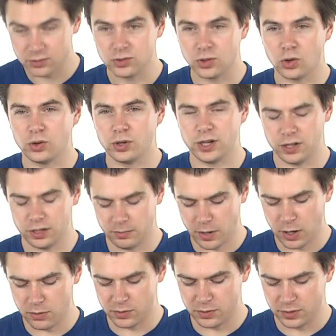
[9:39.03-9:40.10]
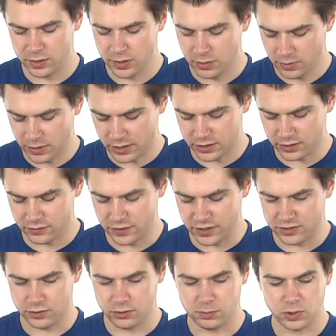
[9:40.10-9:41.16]
not on it at the moment, that just
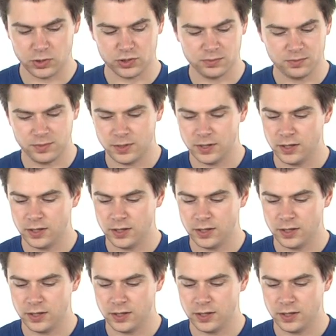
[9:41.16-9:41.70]
fits on the bottom.